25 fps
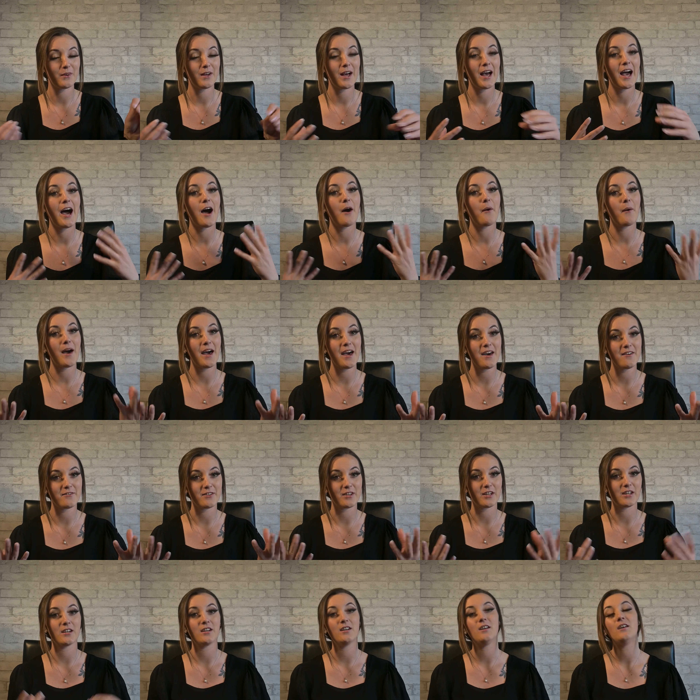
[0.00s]

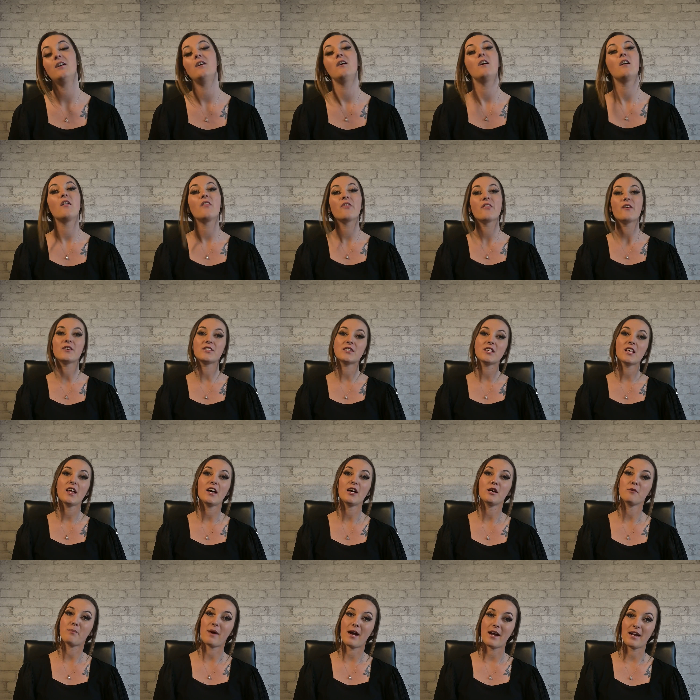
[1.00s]
However, there's a
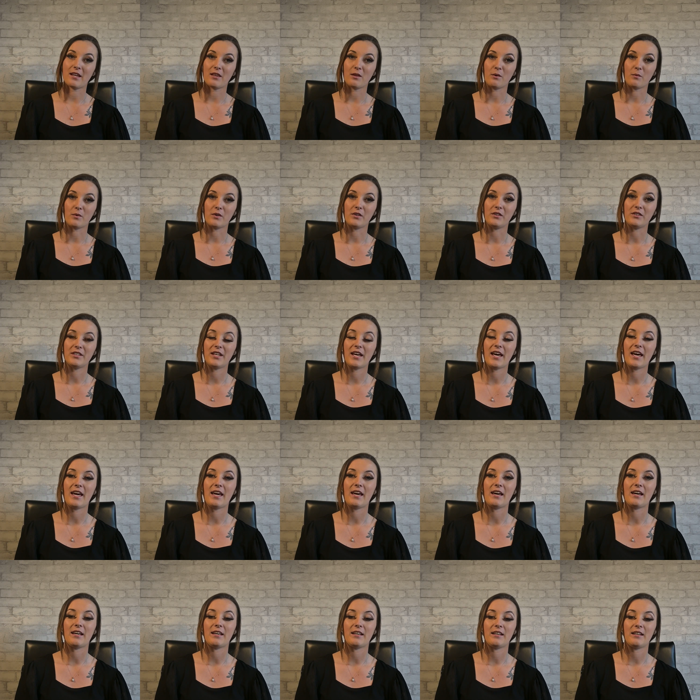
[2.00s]
lot of pain in the world
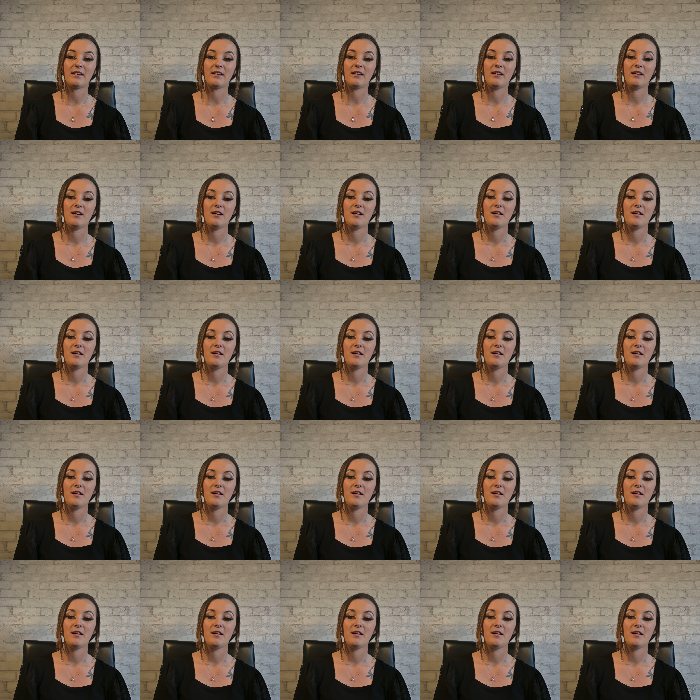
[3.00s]
and